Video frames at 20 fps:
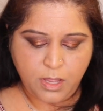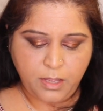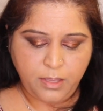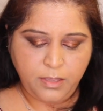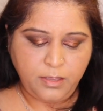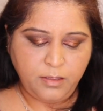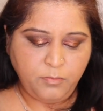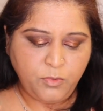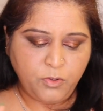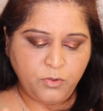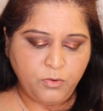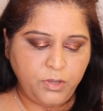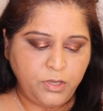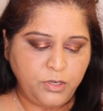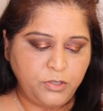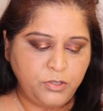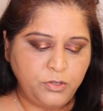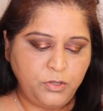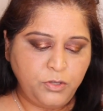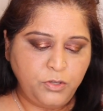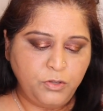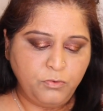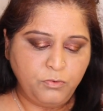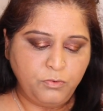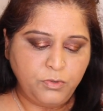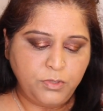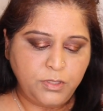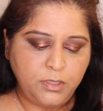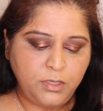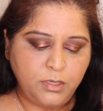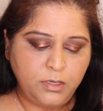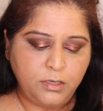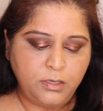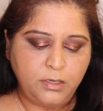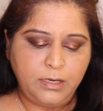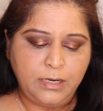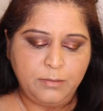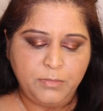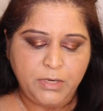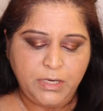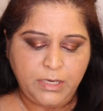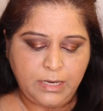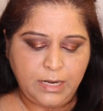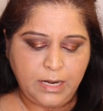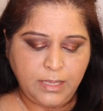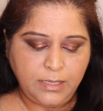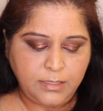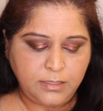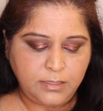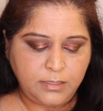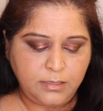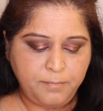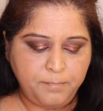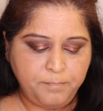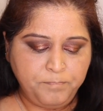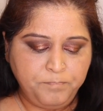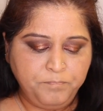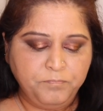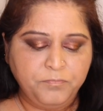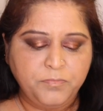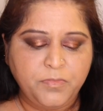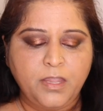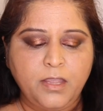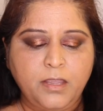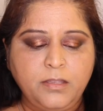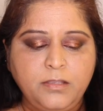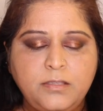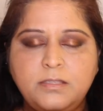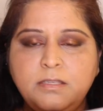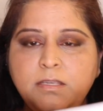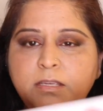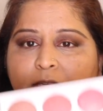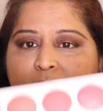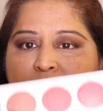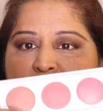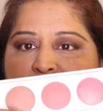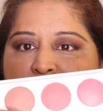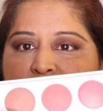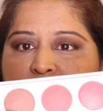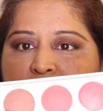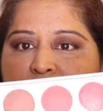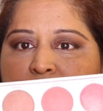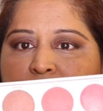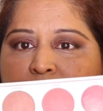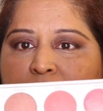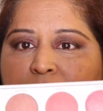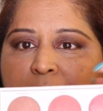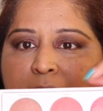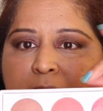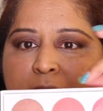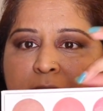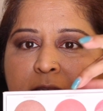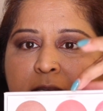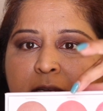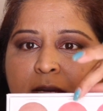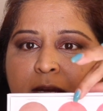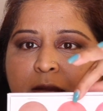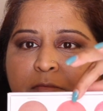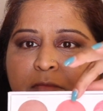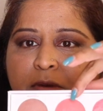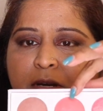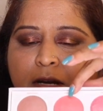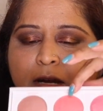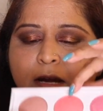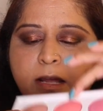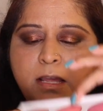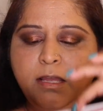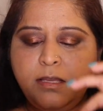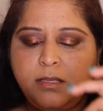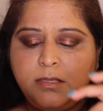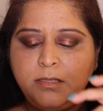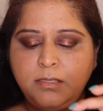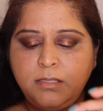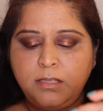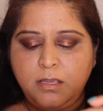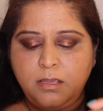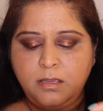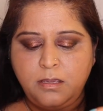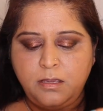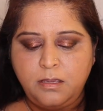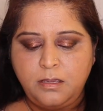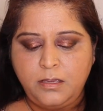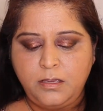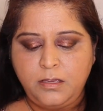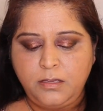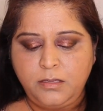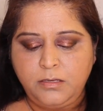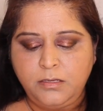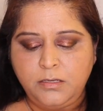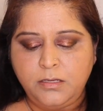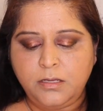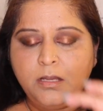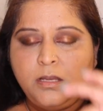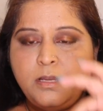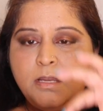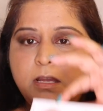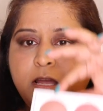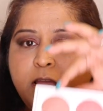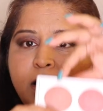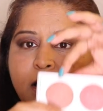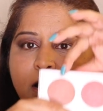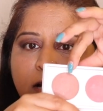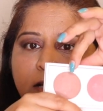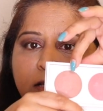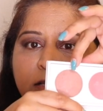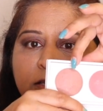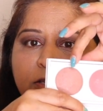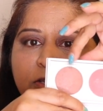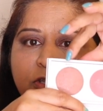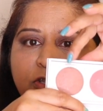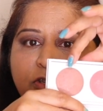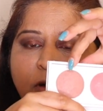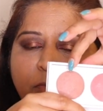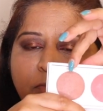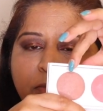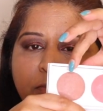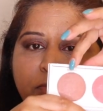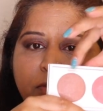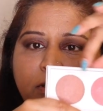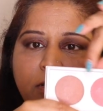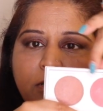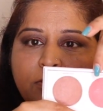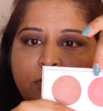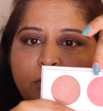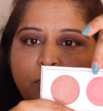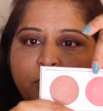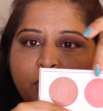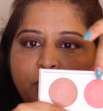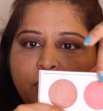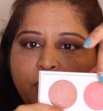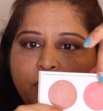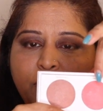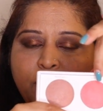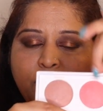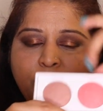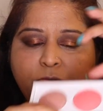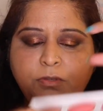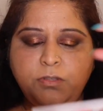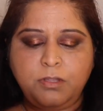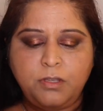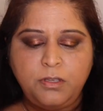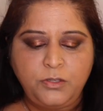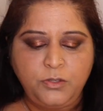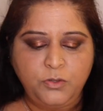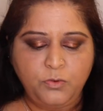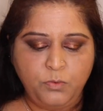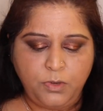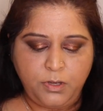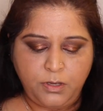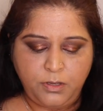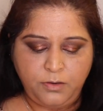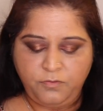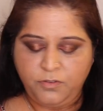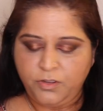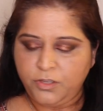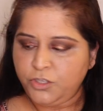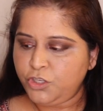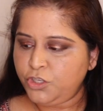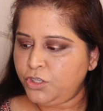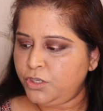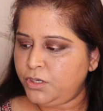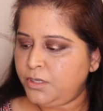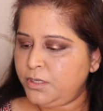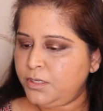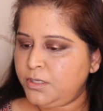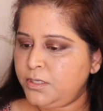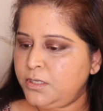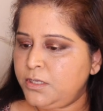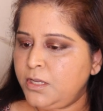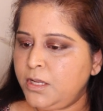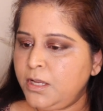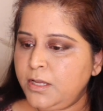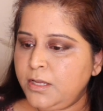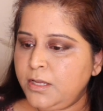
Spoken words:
I am going to use the Limitless. It says fearless, limitless, and unstoppable. So I'm going to use this one, which is